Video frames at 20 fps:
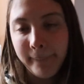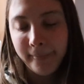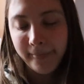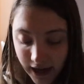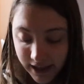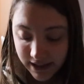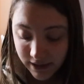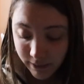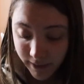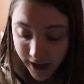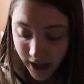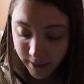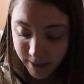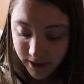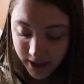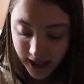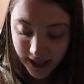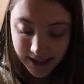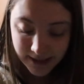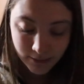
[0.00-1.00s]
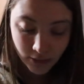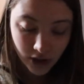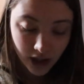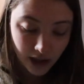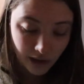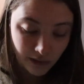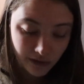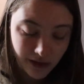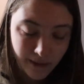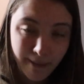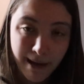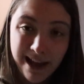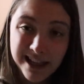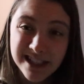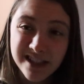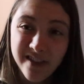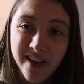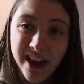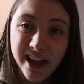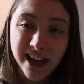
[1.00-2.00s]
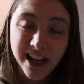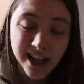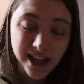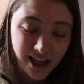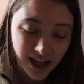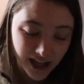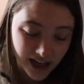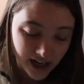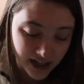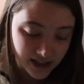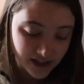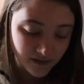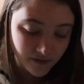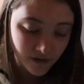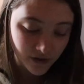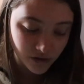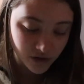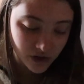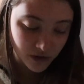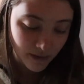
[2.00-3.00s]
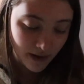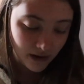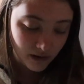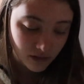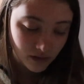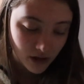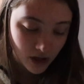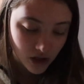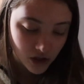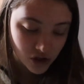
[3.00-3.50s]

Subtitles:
I did wake up the next morning with a massive headache and I didn't feel too well.